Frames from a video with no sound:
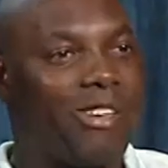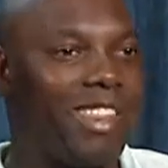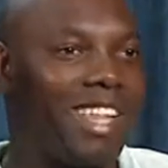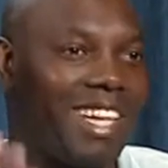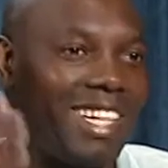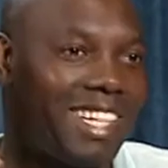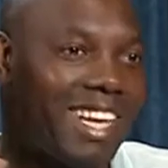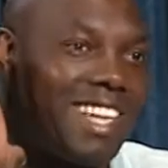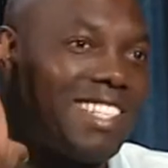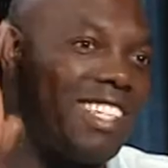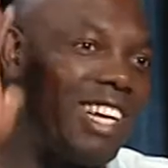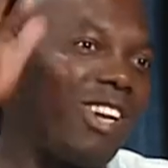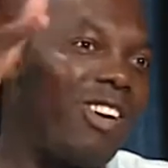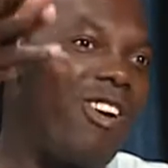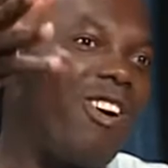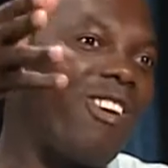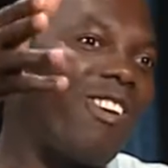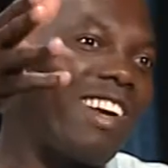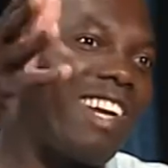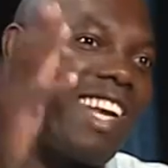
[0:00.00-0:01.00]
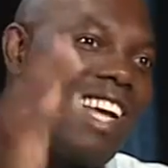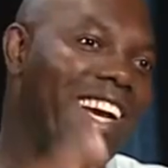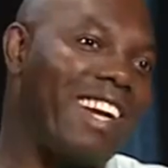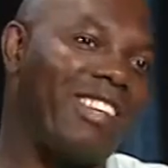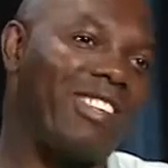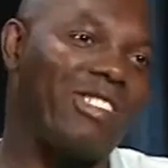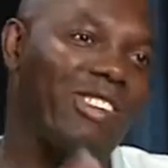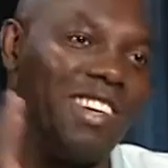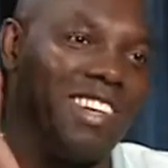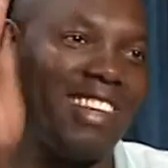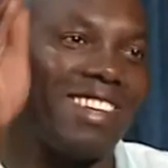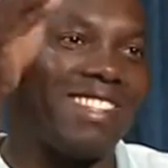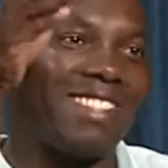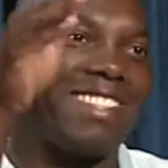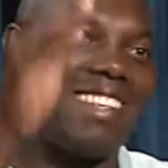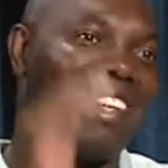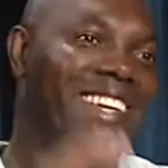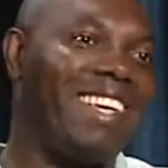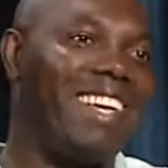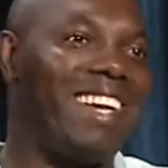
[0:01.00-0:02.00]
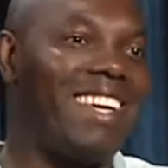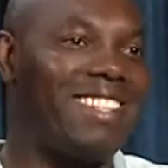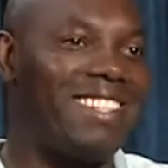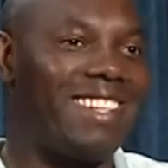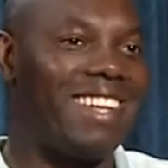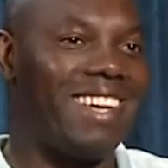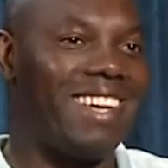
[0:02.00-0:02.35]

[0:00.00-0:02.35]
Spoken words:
that he has a long neck, so he has...